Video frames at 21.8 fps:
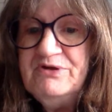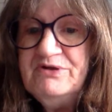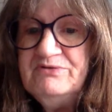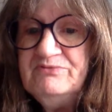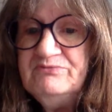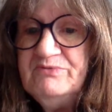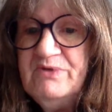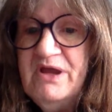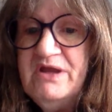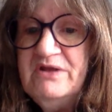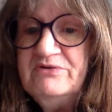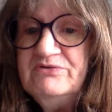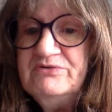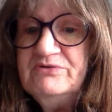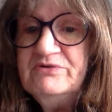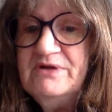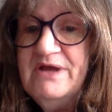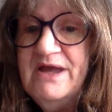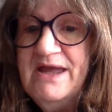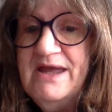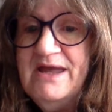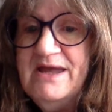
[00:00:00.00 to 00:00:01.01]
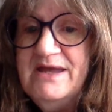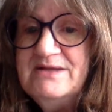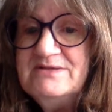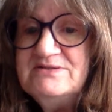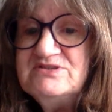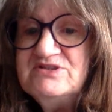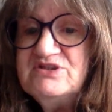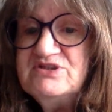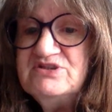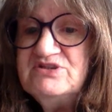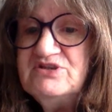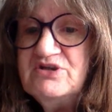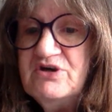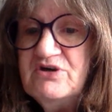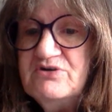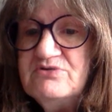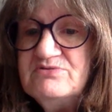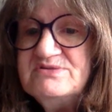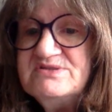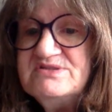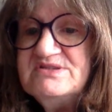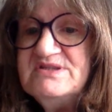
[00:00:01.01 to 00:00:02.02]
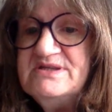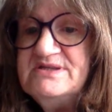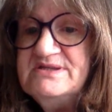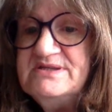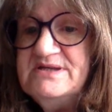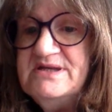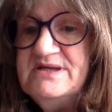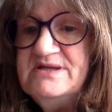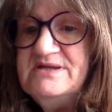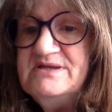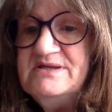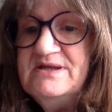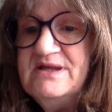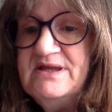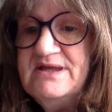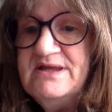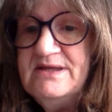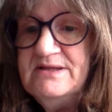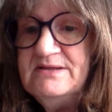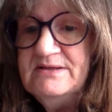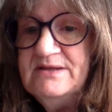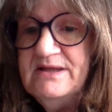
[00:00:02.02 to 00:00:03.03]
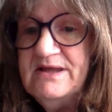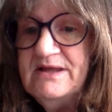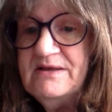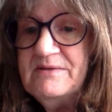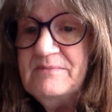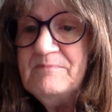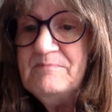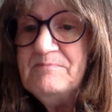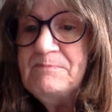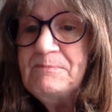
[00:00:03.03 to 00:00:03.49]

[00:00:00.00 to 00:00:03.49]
and render aid to those that needed healing.